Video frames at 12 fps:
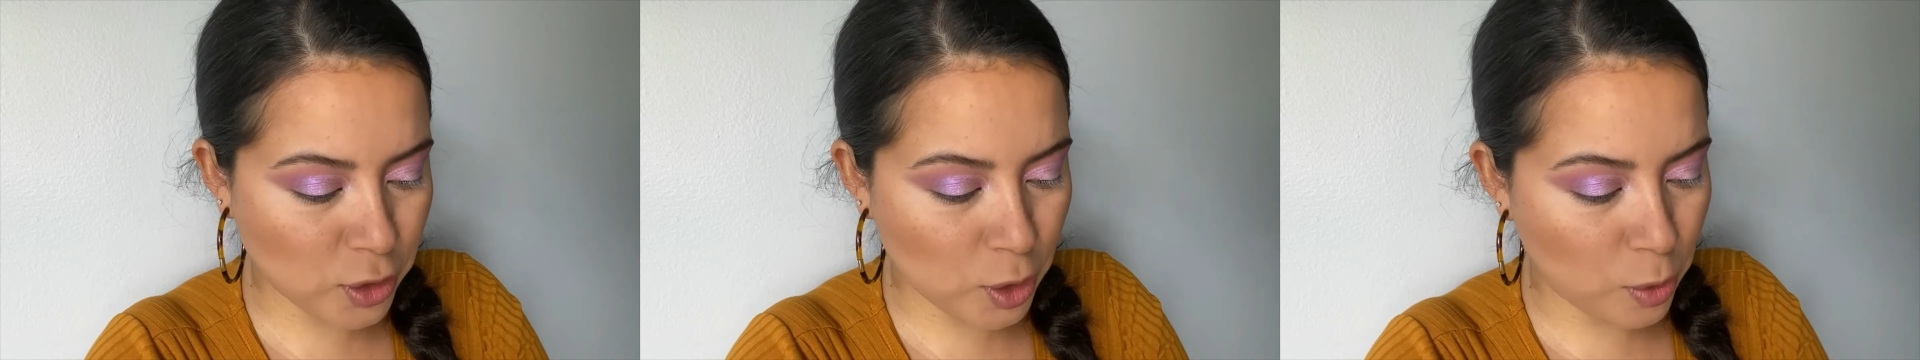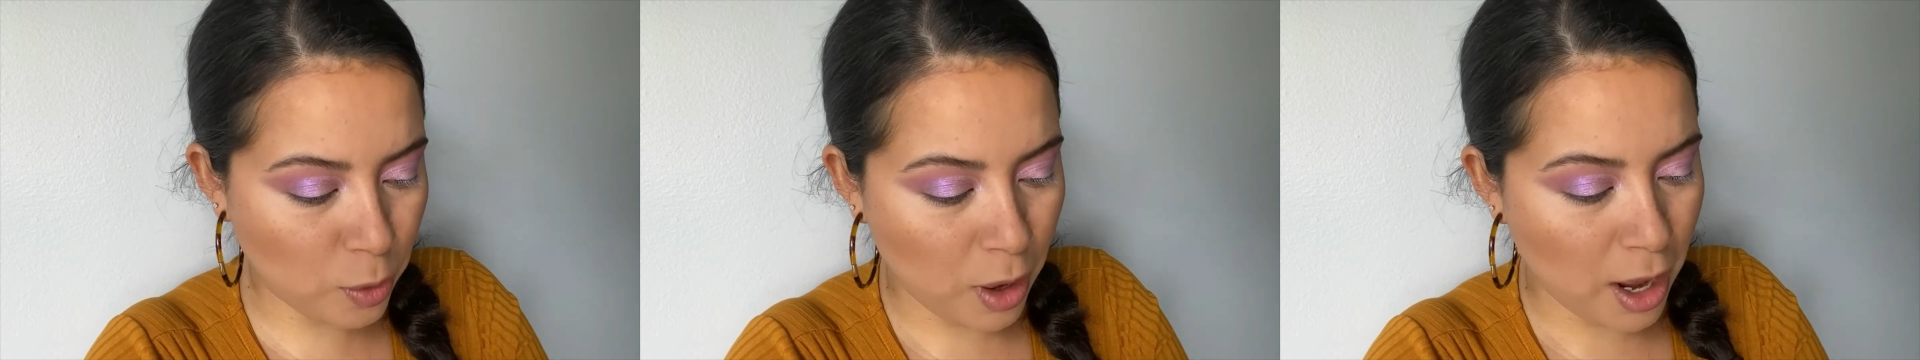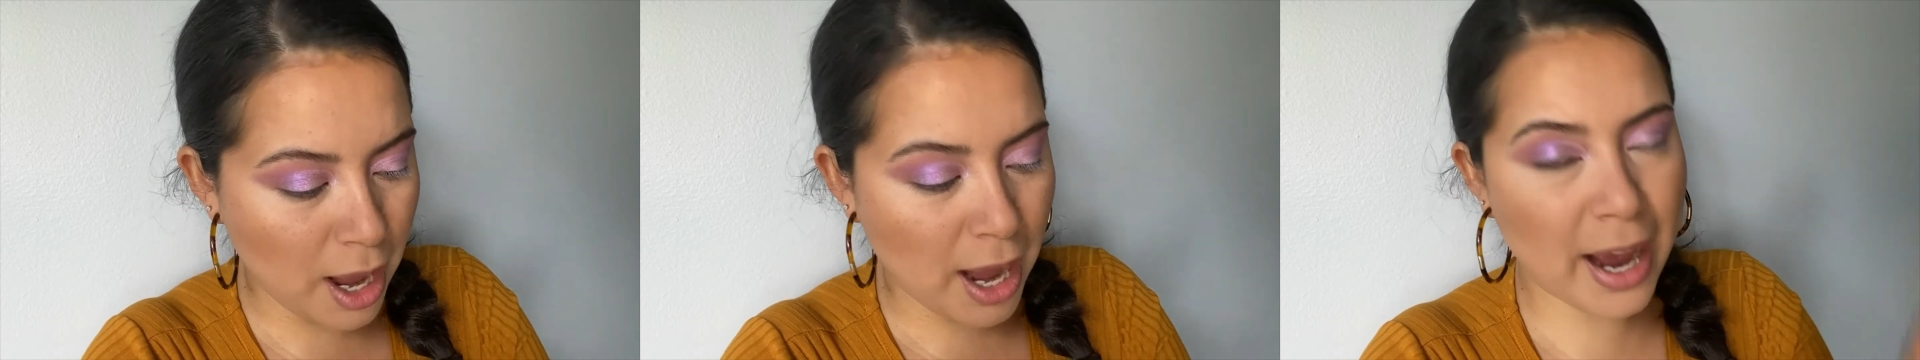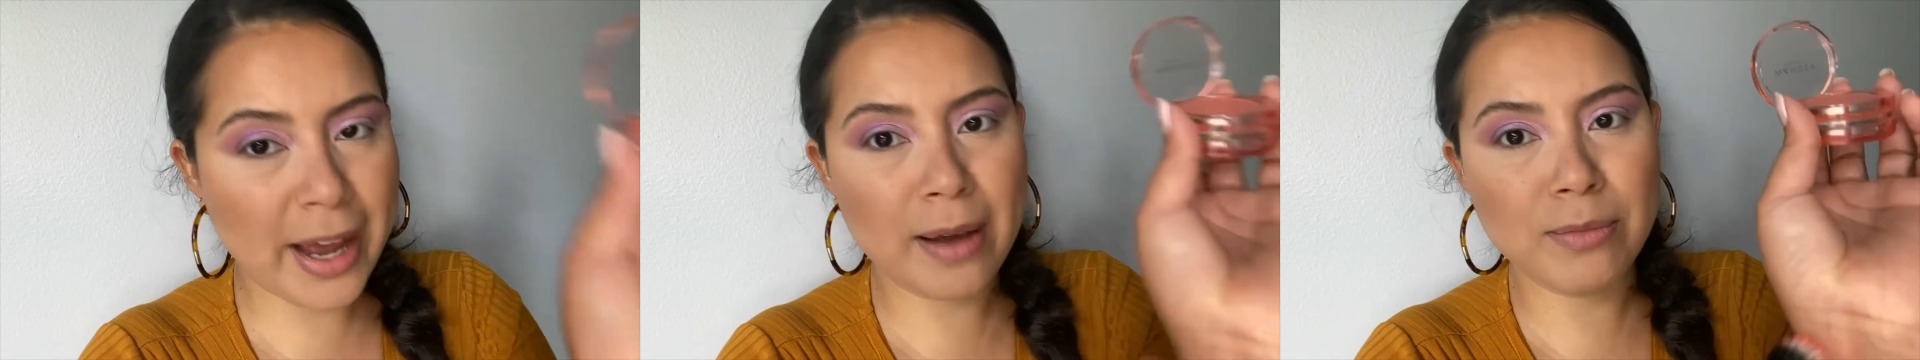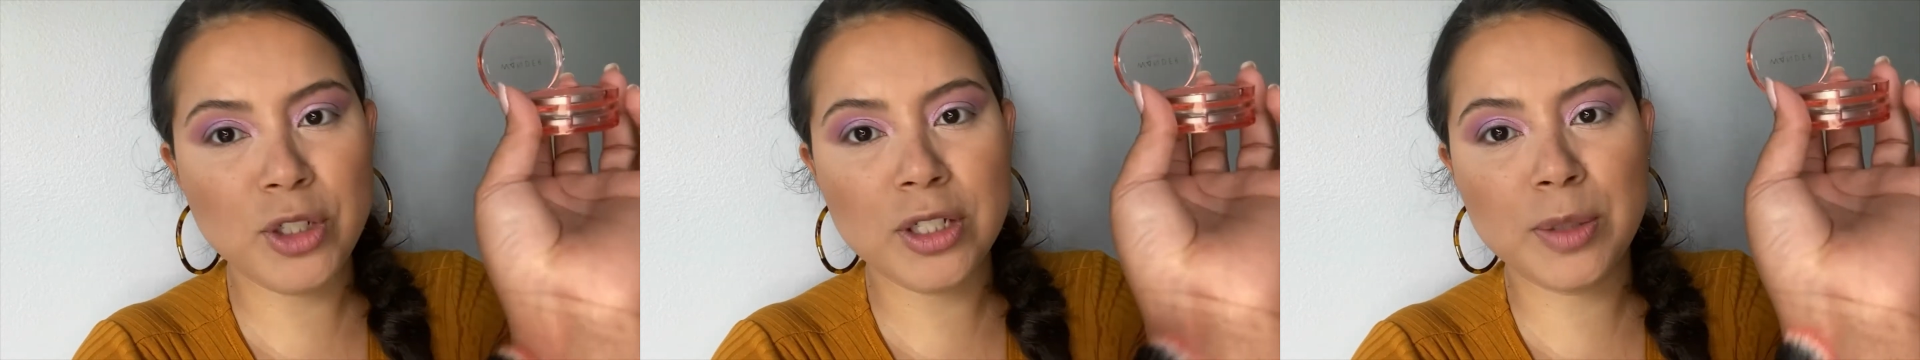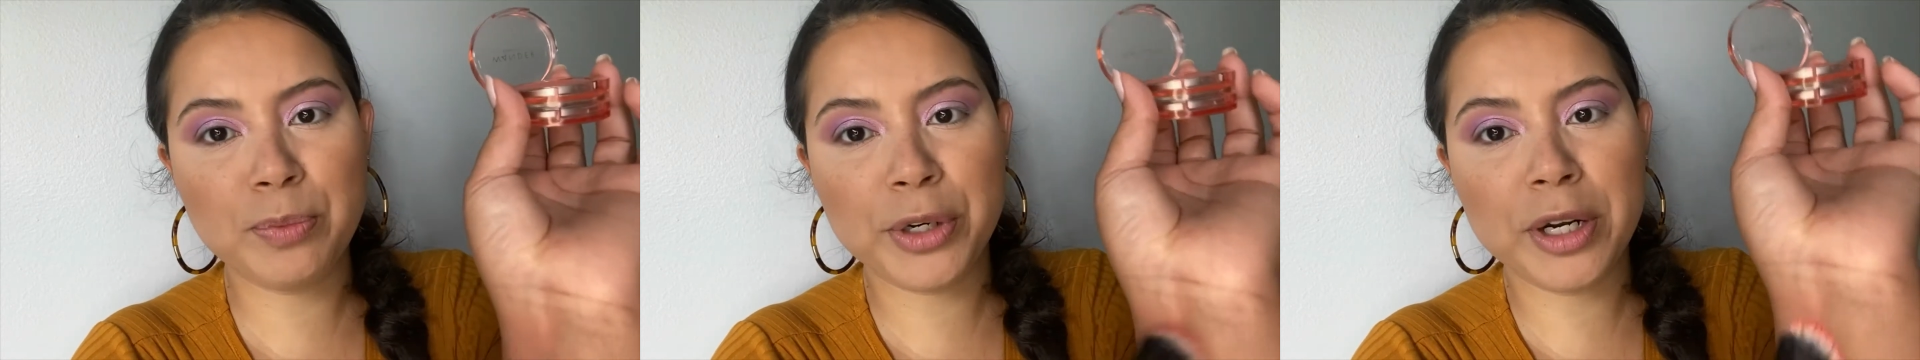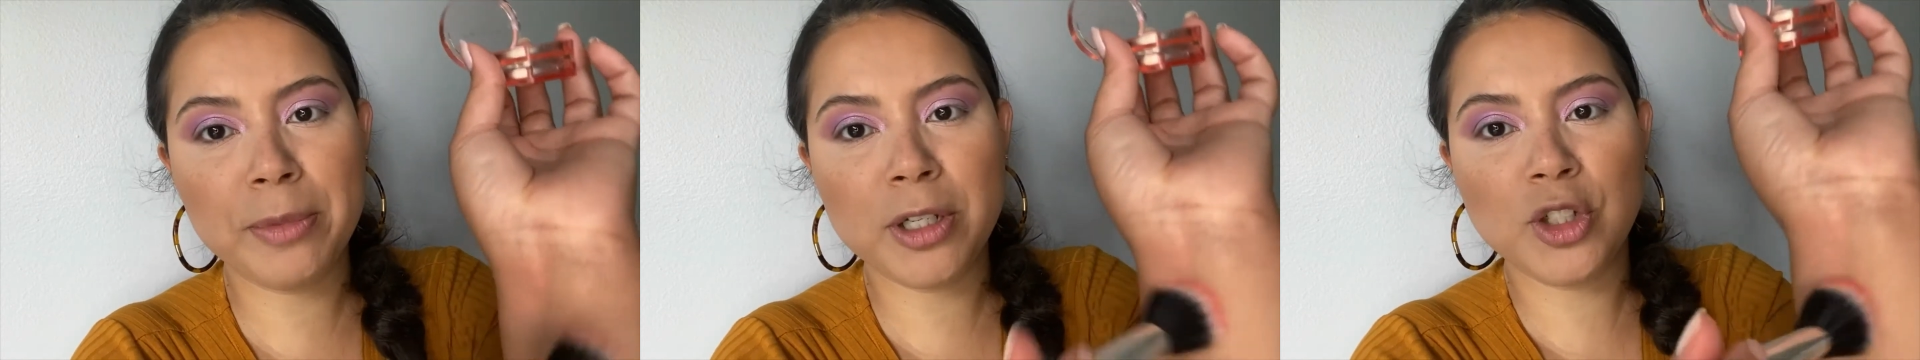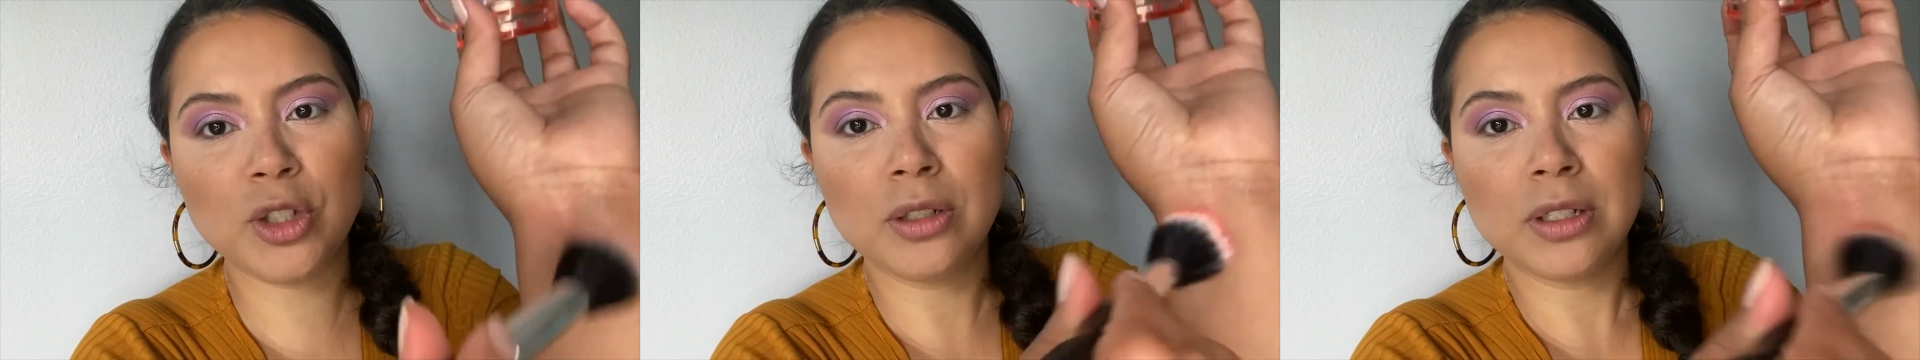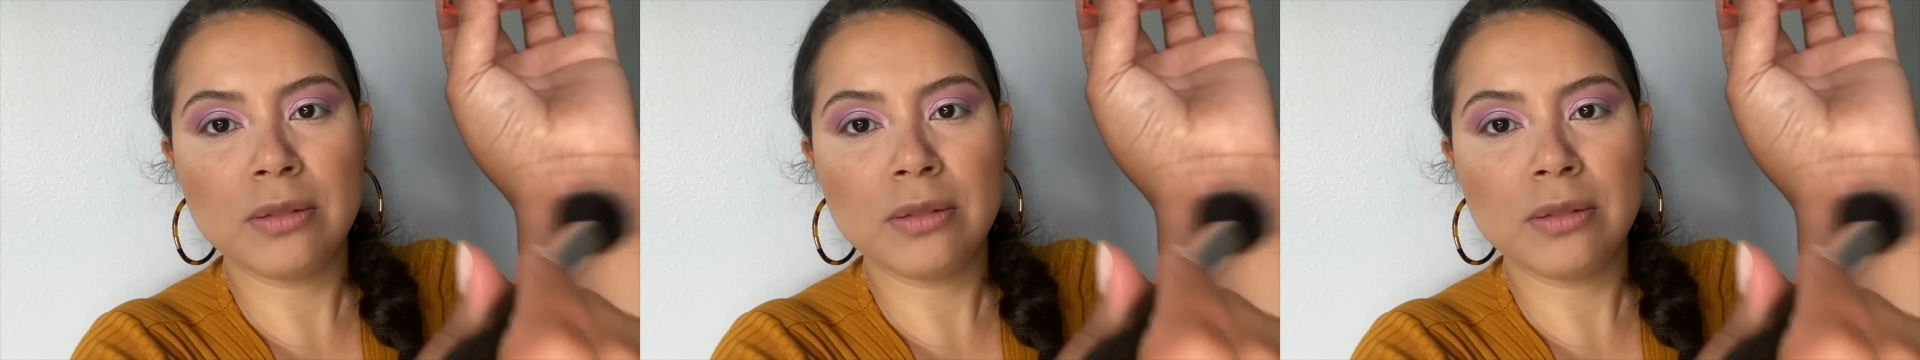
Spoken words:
so I am just pretty much